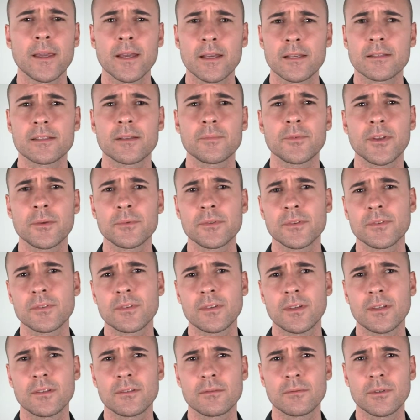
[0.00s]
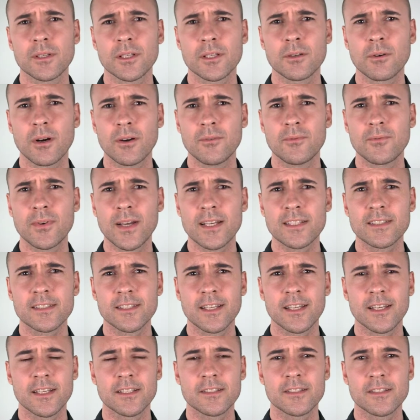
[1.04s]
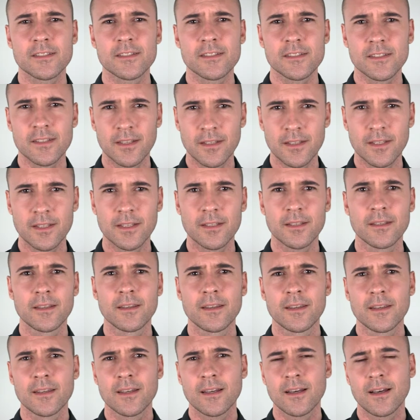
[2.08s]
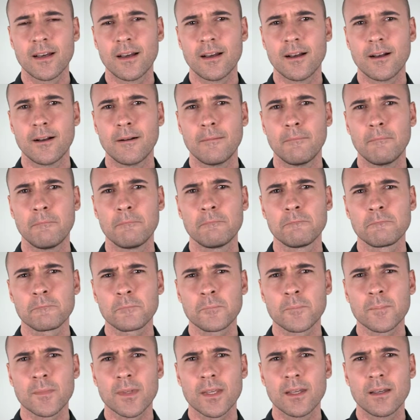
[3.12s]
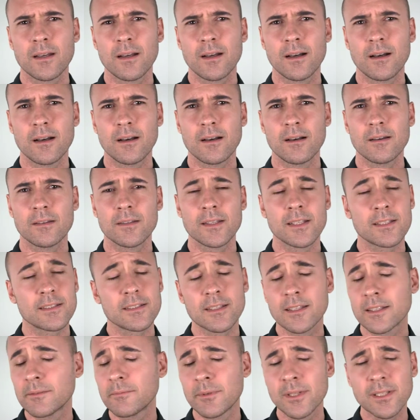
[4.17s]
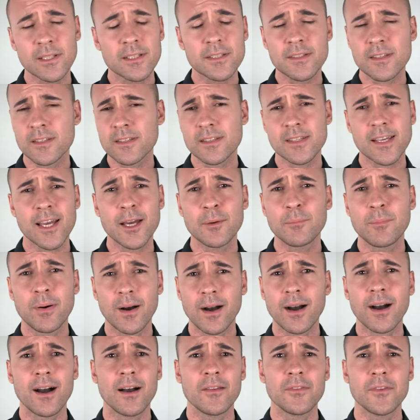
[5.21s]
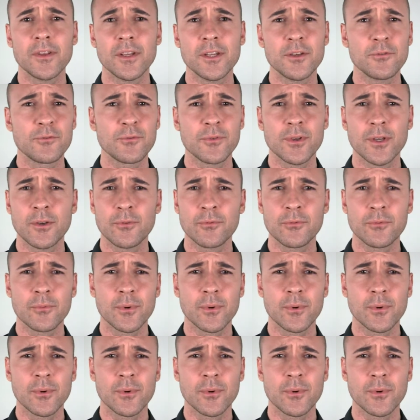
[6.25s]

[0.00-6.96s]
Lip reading: sometimes it's really quite fascinating to see. It really is the sad part that if